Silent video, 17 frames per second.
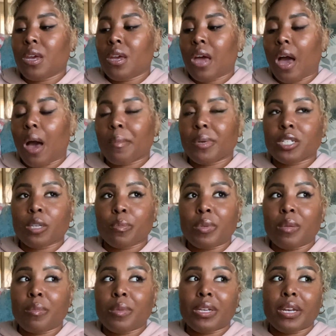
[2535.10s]
how much it
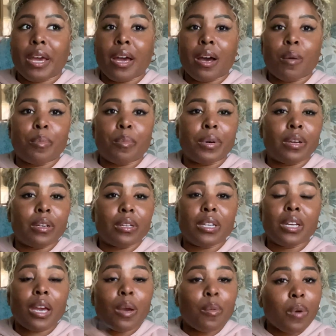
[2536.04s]
beat me down, but
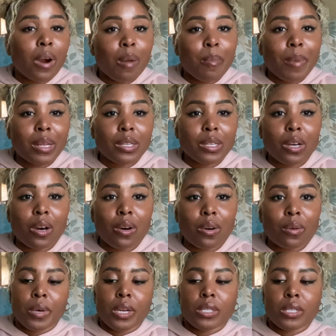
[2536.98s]
look at where I'm about to
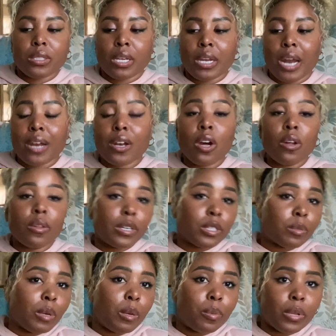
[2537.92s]
go. And I know there's
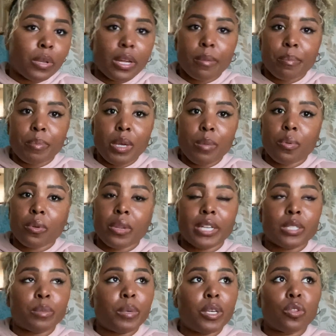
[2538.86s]
people that people
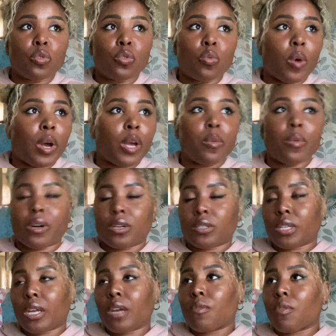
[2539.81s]
that's been through way worse.
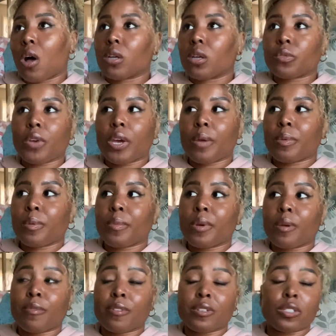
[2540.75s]
They've lost family
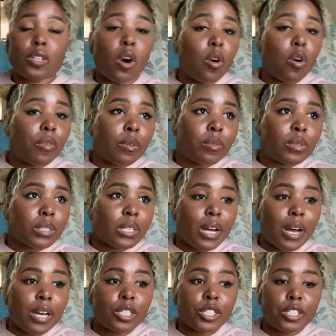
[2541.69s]
members. COVID was
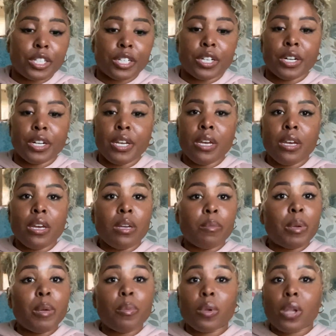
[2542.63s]
last year.
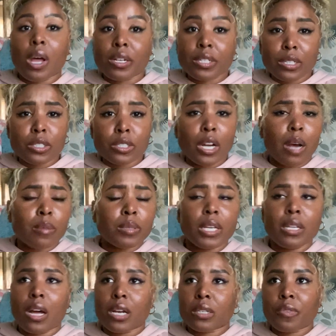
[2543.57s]
People lost their jobs.
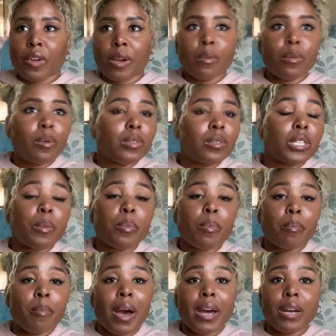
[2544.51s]
They lost family members. They
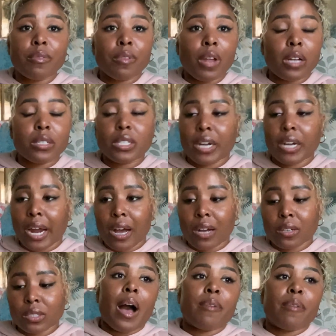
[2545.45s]
might have lost their
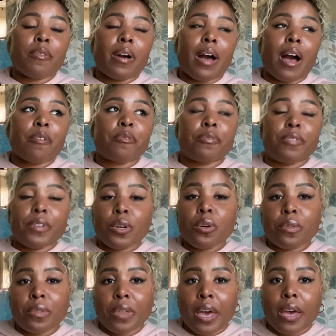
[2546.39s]
house. I, I
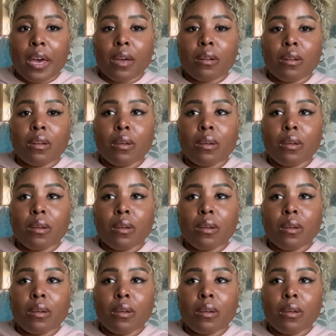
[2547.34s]
feel that